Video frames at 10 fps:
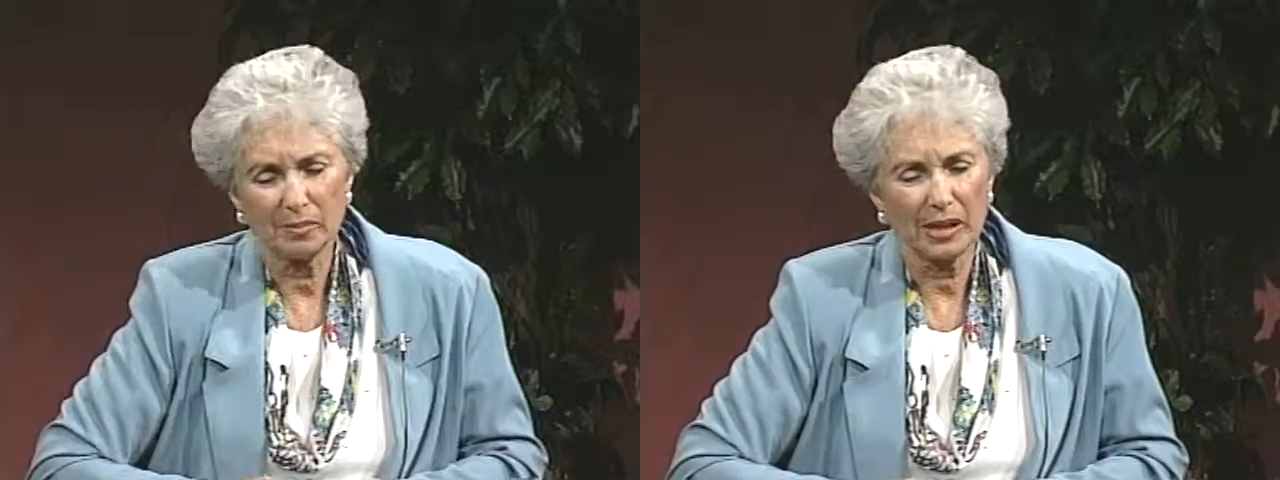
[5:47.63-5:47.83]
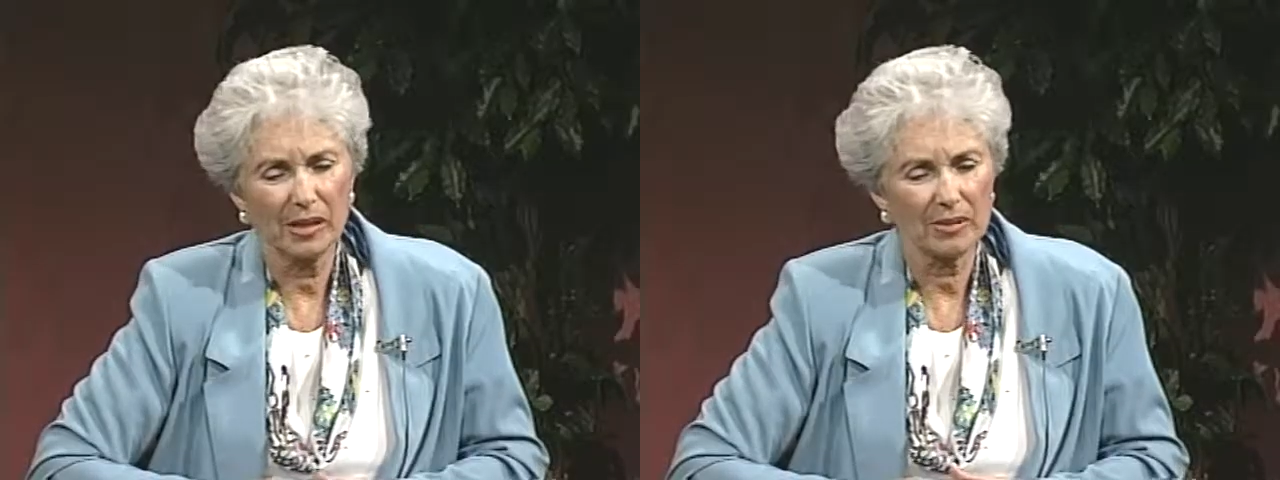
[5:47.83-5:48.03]

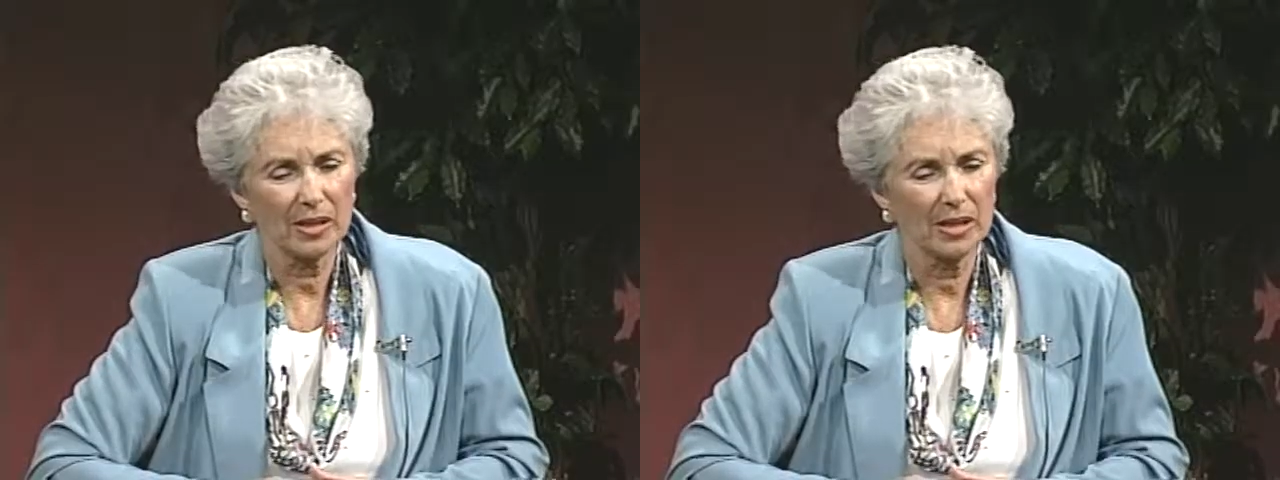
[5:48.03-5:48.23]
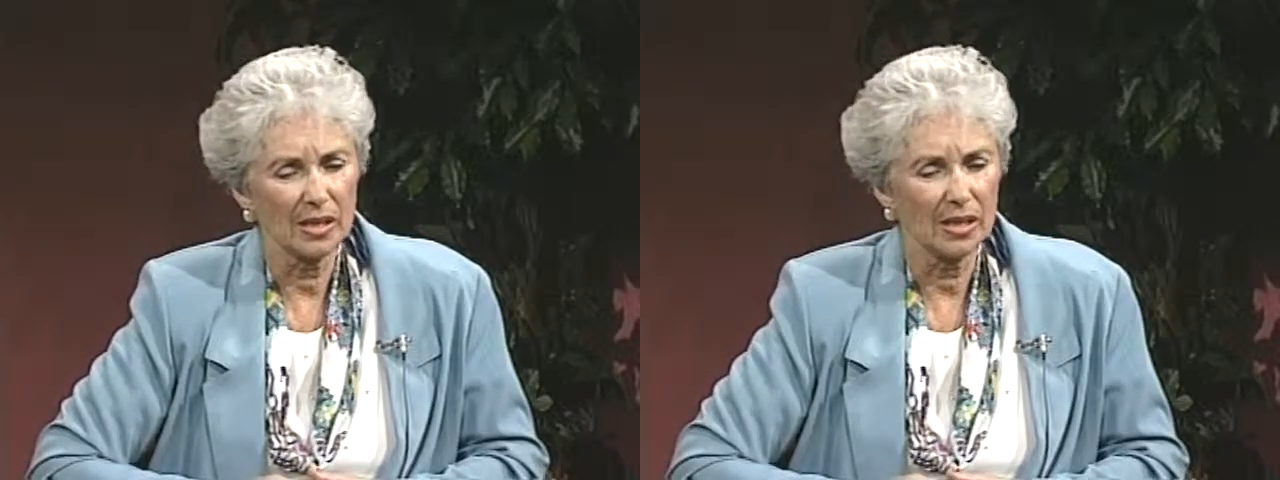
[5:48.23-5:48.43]

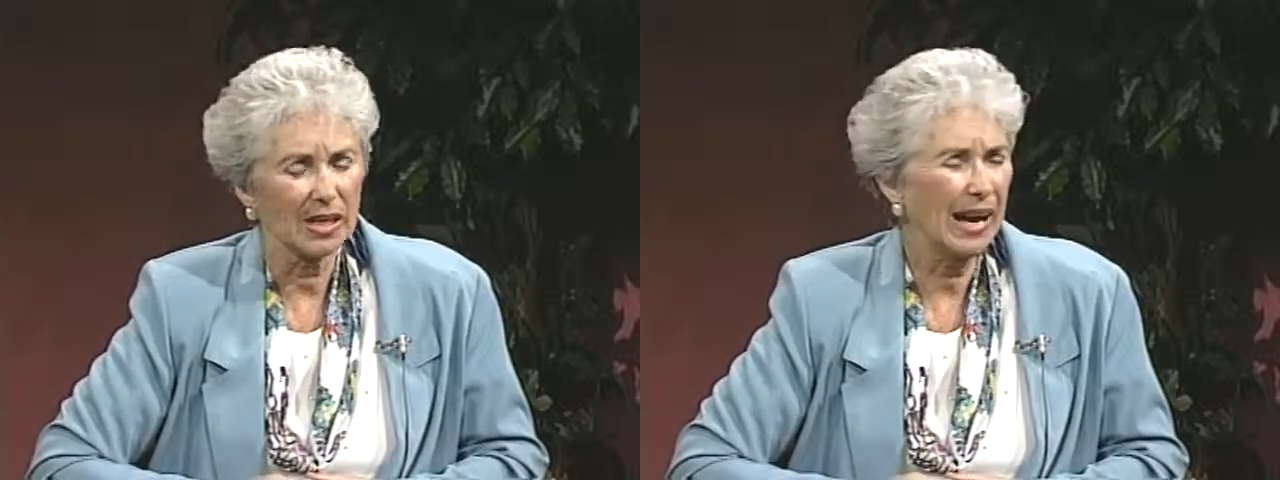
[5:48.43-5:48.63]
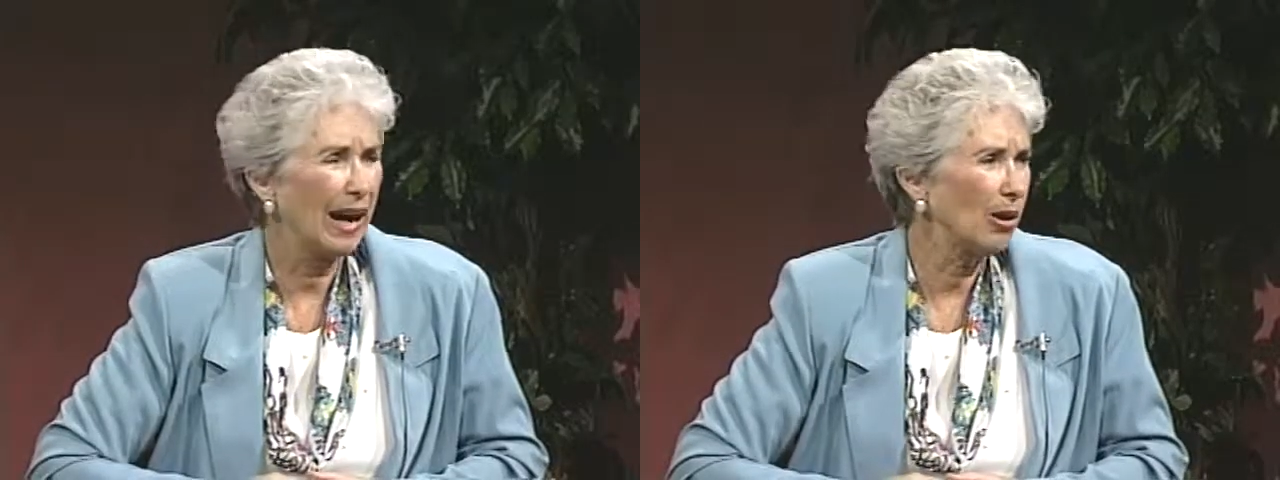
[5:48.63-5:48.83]
about the
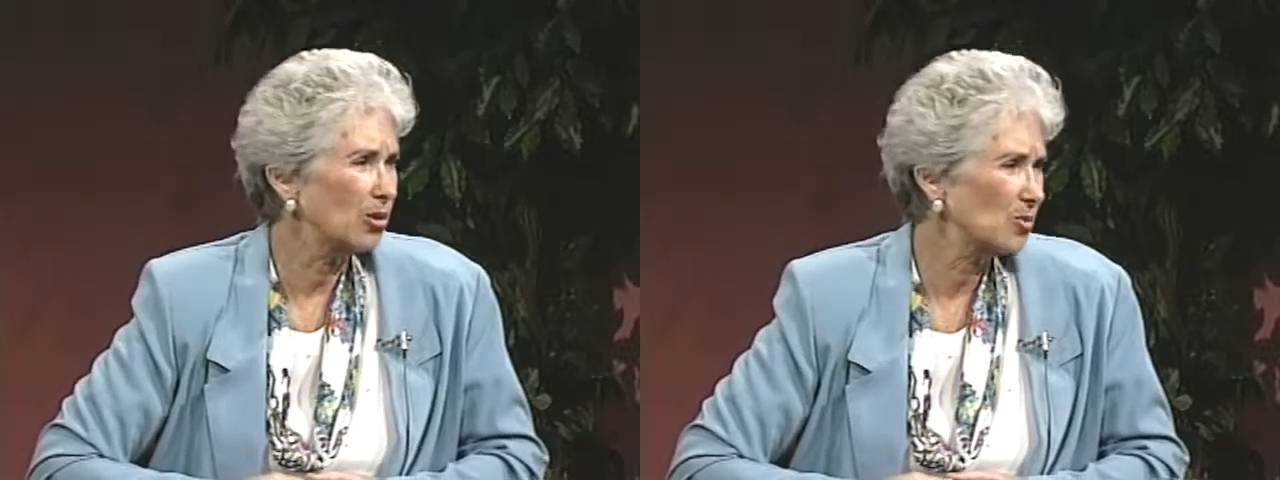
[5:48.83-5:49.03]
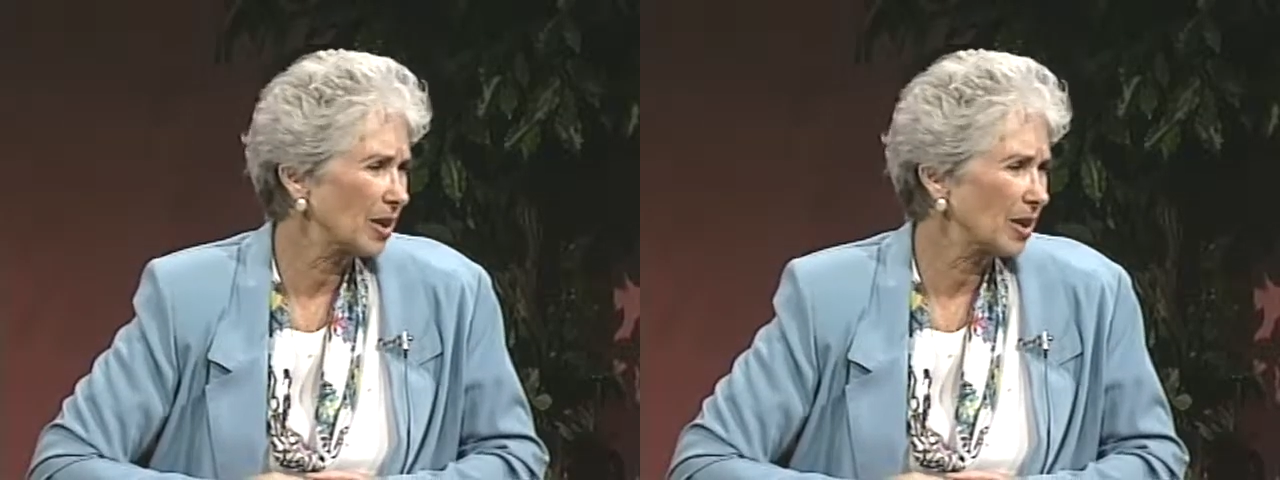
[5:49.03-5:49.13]
cows.